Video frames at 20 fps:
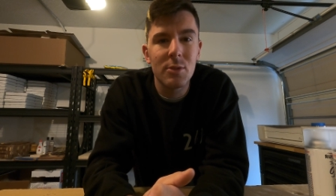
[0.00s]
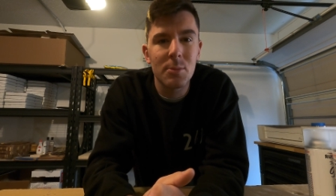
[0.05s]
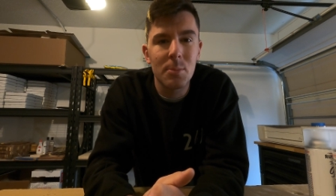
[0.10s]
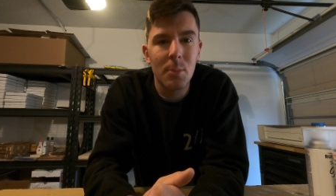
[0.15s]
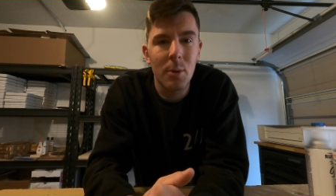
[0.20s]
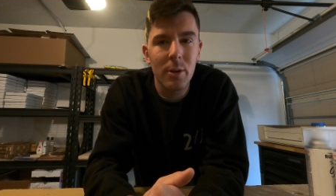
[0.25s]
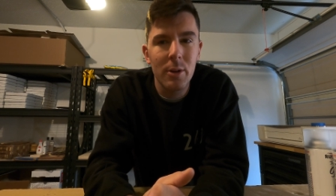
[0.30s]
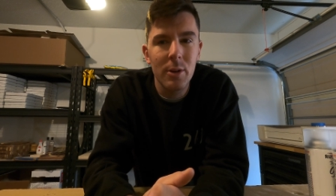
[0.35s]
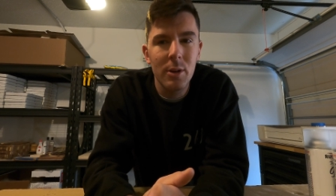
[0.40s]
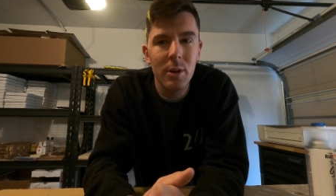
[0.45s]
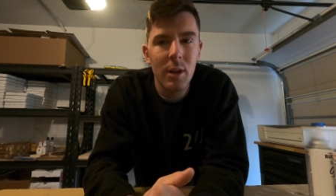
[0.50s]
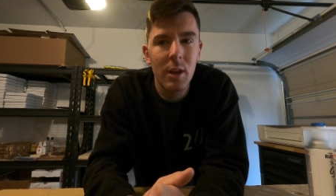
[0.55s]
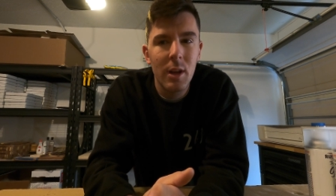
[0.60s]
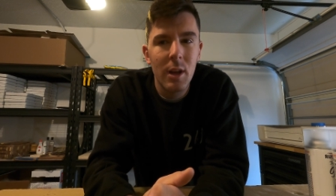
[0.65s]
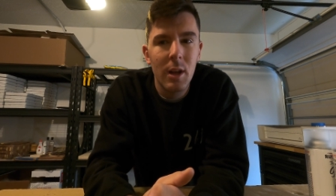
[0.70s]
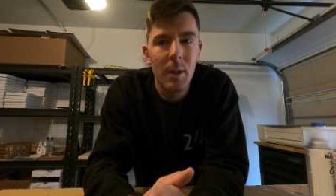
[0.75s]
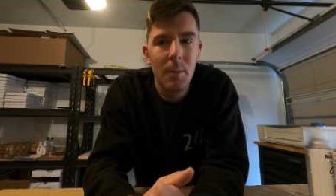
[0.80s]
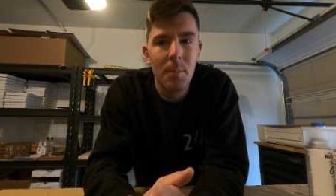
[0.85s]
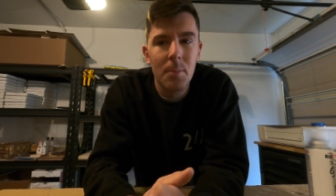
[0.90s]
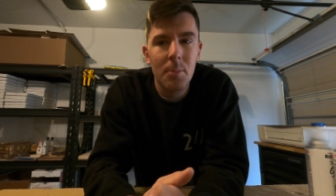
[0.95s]
smart,
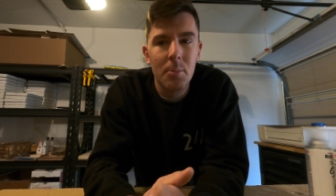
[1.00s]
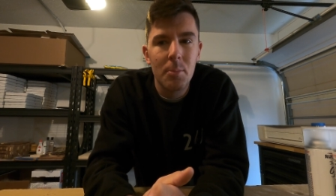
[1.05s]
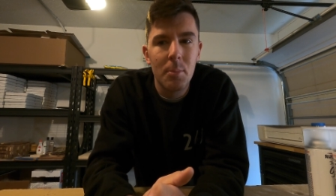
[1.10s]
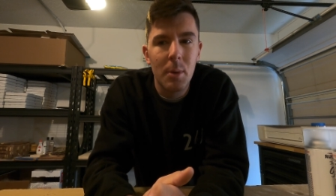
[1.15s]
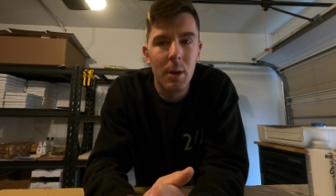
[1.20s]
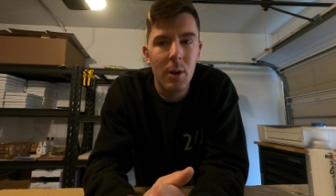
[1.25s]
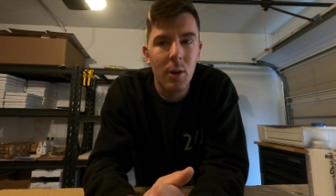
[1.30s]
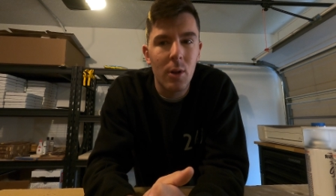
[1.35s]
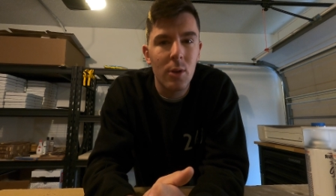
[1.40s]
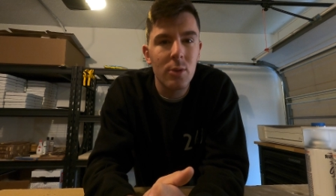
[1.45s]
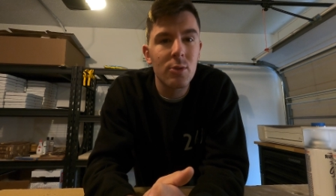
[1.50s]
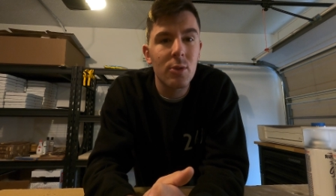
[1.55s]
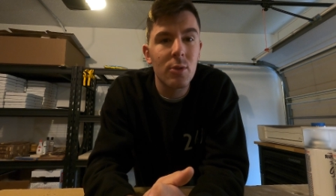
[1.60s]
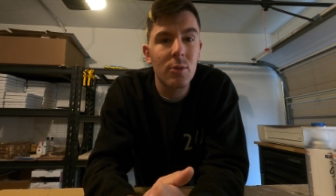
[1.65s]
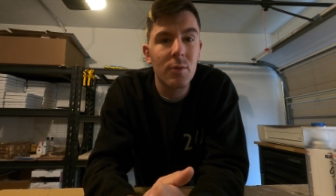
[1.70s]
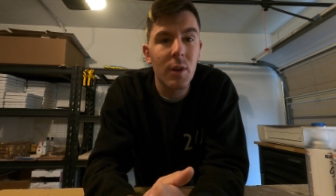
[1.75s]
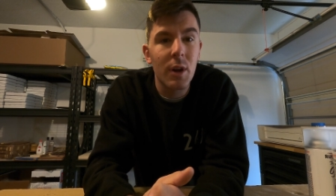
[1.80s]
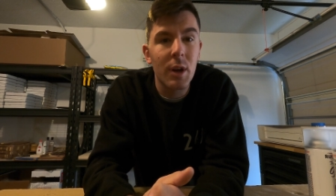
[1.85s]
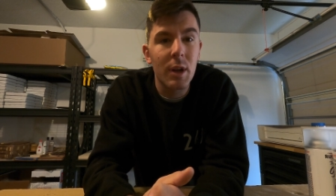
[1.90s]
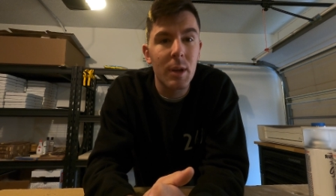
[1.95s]
but also
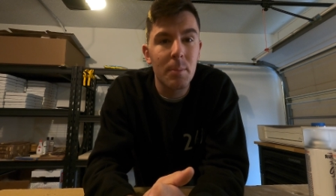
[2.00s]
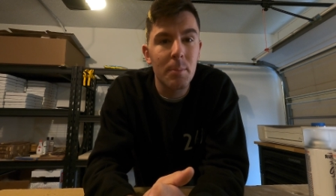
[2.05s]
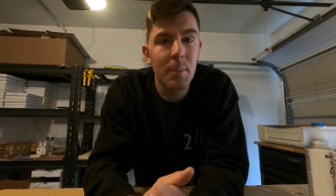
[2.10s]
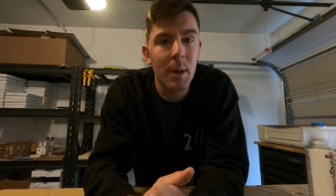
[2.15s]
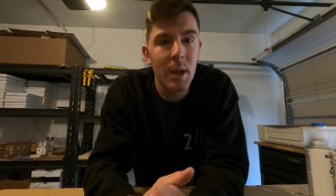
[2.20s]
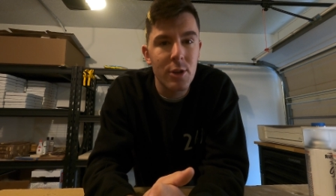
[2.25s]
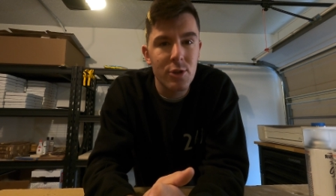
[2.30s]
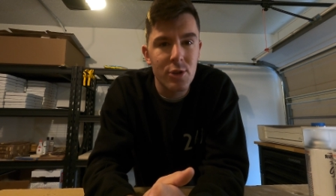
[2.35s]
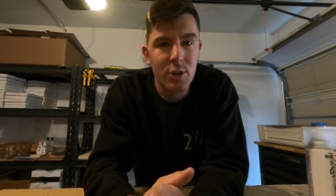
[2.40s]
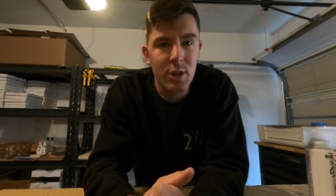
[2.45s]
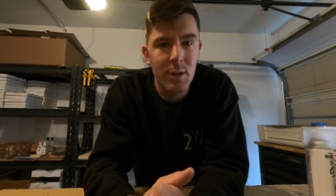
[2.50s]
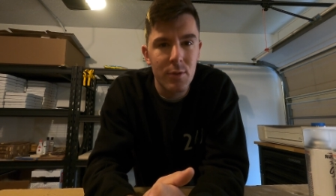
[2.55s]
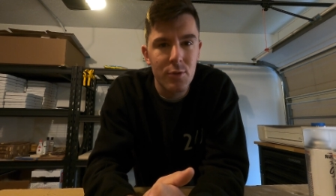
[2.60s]
very impatient.